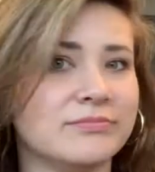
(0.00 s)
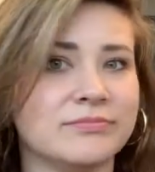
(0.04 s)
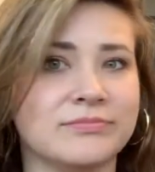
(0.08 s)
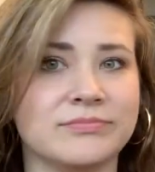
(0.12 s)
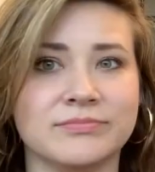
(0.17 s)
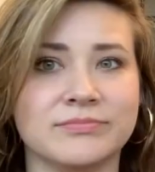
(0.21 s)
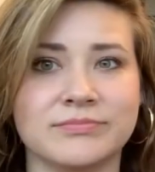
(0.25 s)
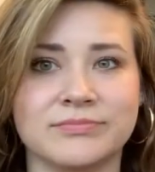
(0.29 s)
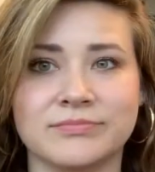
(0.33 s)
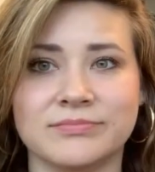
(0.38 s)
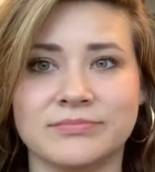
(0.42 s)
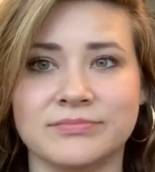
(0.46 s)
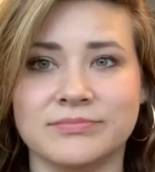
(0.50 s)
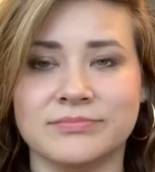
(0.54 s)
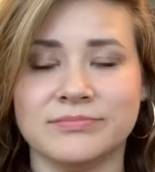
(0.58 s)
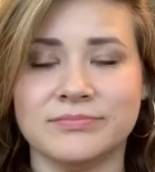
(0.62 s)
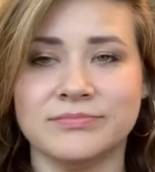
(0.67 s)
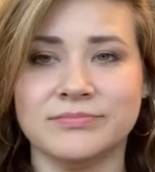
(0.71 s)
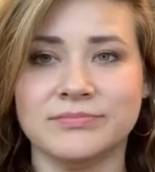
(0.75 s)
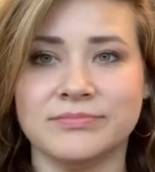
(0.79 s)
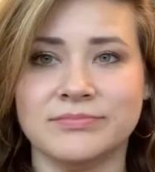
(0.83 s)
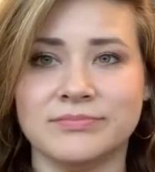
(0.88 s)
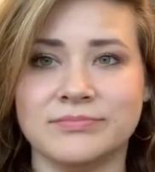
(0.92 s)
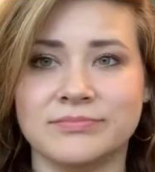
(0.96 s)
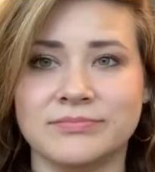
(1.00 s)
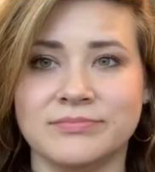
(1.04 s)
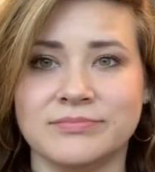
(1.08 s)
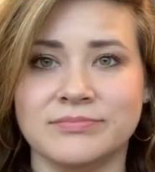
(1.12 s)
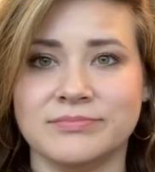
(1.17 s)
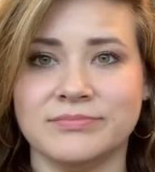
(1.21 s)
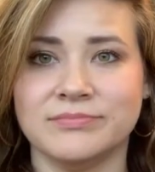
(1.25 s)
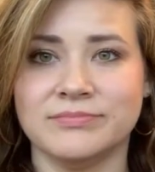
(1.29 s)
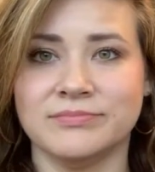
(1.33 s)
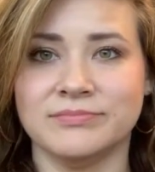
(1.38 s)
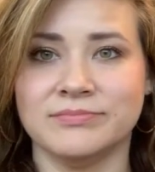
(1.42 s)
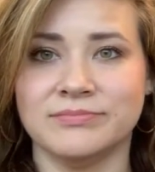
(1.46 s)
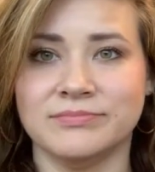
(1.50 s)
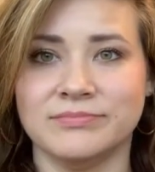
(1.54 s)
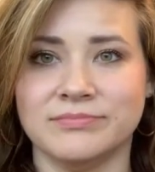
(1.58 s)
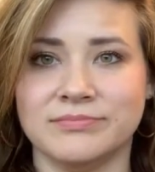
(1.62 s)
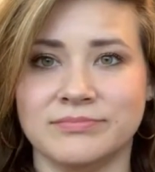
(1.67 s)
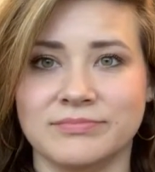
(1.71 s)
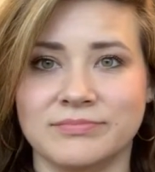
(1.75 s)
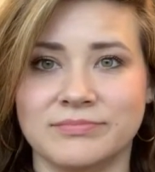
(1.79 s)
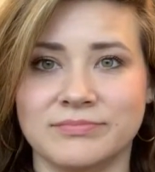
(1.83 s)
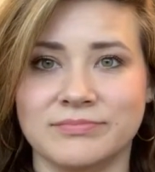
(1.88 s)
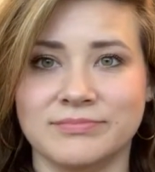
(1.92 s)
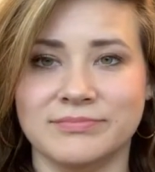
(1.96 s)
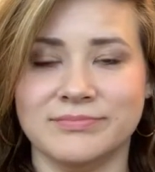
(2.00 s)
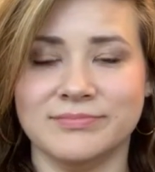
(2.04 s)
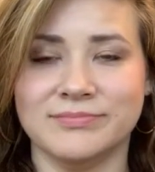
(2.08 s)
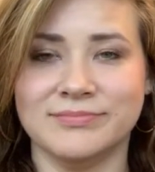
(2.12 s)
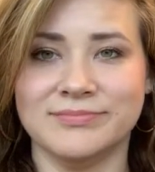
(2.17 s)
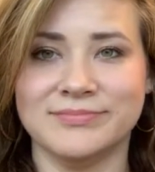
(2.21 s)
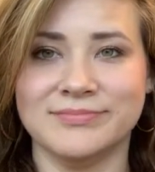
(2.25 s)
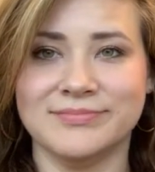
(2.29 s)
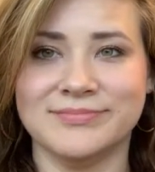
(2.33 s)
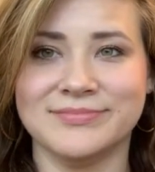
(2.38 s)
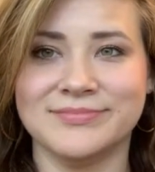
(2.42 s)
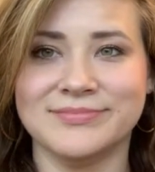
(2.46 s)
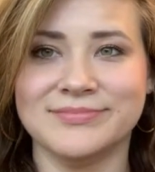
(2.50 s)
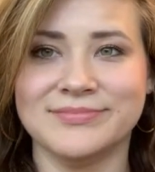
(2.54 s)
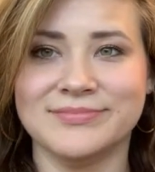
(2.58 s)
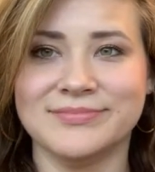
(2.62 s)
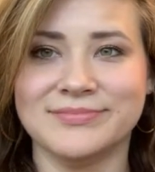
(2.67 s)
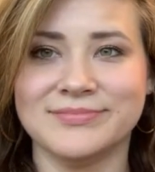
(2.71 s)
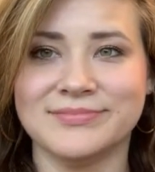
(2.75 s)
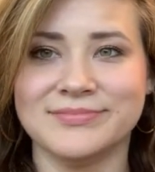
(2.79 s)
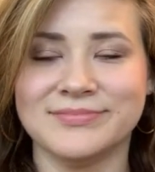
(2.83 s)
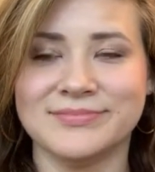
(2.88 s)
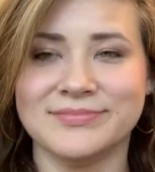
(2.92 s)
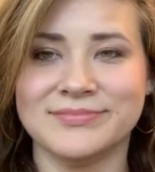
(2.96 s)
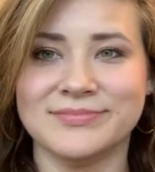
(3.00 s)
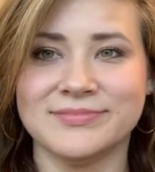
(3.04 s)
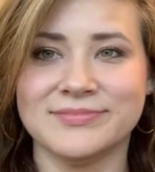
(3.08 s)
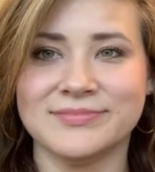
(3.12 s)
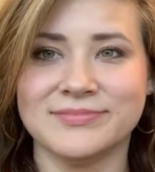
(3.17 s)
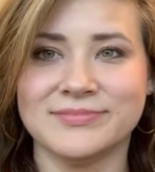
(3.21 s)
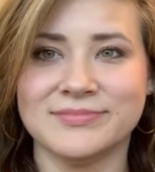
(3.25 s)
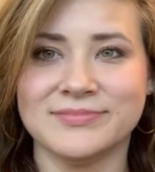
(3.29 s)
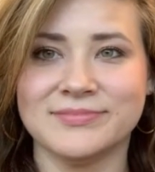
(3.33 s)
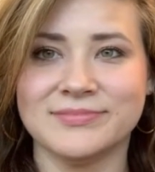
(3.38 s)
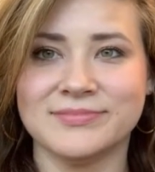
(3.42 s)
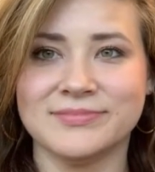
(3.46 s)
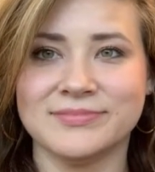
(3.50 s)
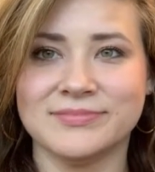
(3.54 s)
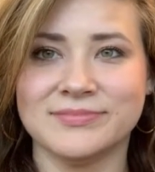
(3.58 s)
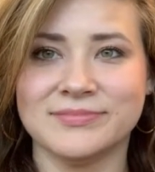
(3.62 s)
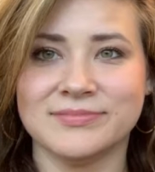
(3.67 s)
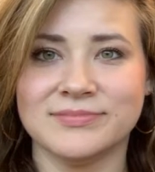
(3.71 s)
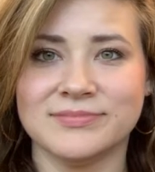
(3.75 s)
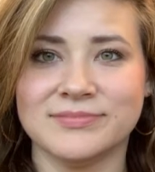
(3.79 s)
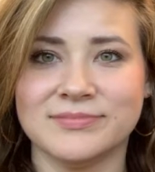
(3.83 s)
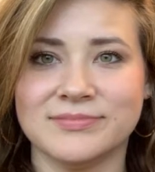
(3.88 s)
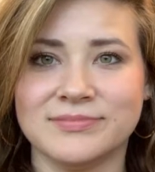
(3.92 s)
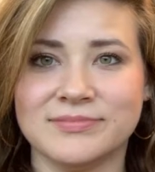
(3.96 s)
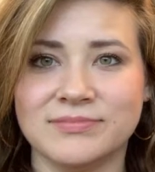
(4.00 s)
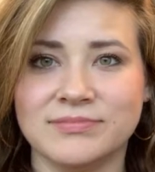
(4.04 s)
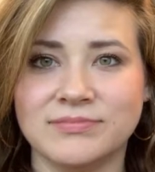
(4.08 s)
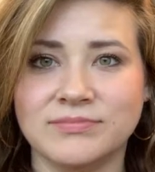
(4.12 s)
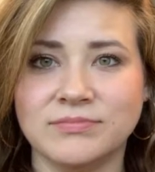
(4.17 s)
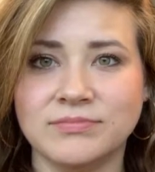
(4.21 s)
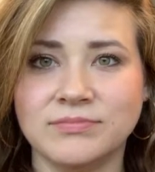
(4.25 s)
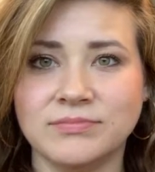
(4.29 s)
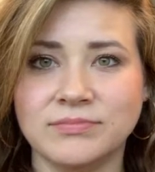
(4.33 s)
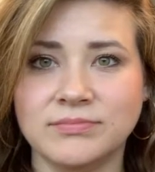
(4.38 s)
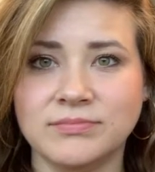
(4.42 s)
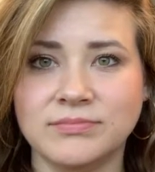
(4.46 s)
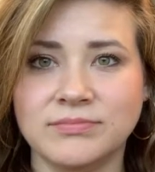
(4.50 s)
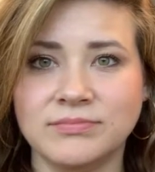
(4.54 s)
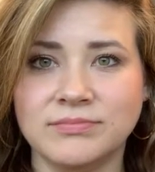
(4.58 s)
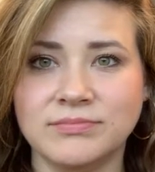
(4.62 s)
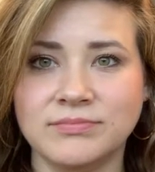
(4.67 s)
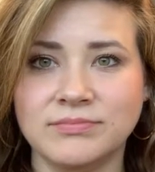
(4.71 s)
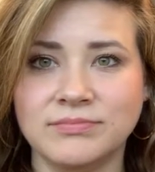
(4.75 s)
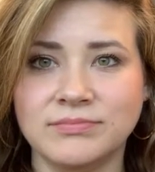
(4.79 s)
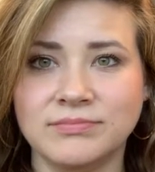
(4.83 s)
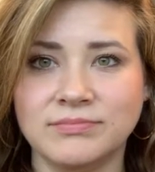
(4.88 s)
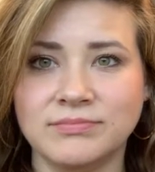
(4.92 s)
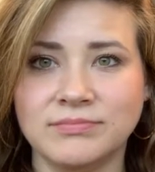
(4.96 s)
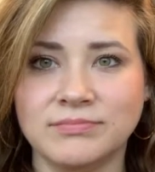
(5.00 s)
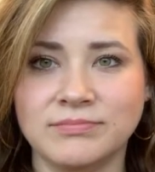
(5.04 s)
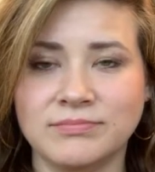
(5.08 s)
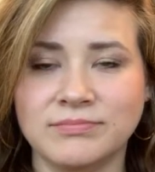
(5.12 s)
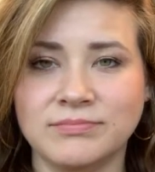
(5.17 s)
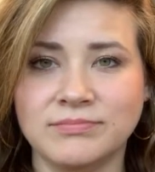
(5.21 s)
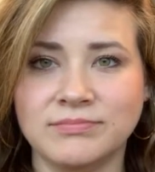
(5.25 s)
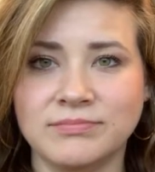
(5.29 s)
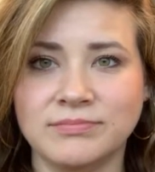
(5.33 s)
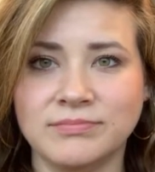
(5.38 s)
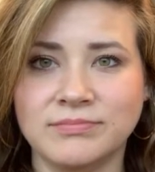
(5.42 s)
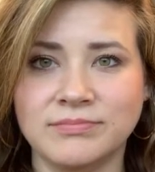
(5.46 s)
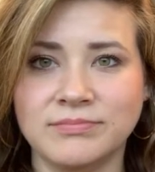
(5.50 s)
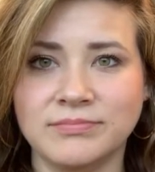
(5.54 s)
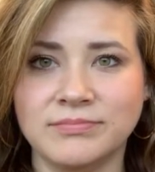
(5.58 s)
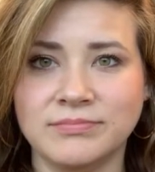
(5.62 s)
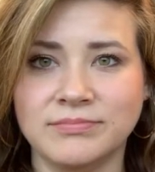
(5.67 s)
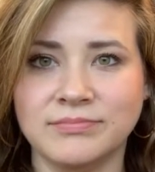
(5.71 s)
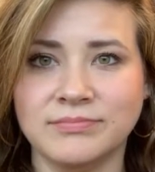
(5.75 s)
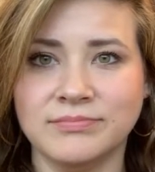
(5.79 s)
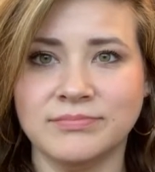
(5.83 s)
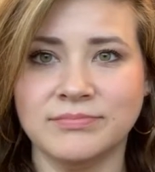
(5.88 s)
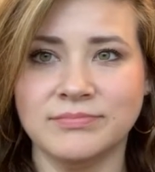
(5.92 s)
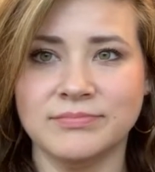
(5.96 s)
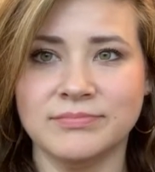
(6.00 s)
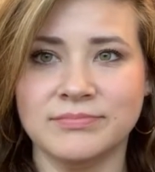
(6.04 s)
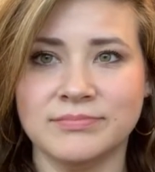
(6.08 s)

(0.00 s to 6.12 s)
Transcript: No words are spoken by the person on screen.